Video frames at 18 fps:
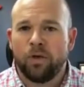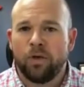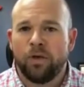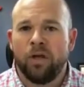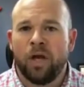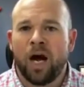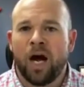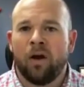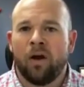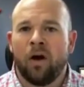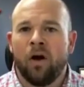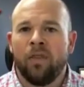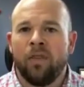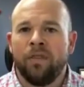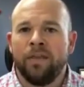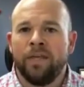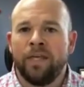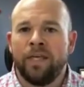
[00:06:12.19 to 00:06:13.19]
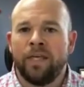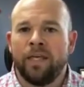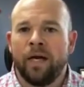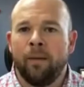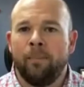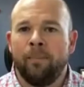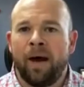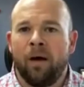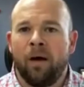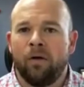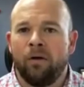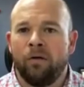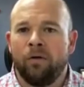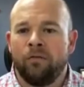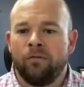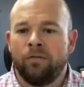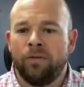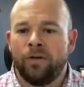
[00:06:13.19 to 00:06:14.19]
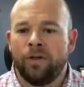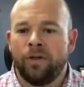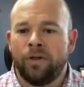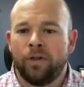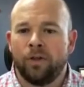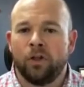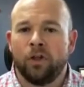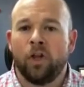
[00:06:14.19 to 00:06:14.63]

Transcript: not on the amount of the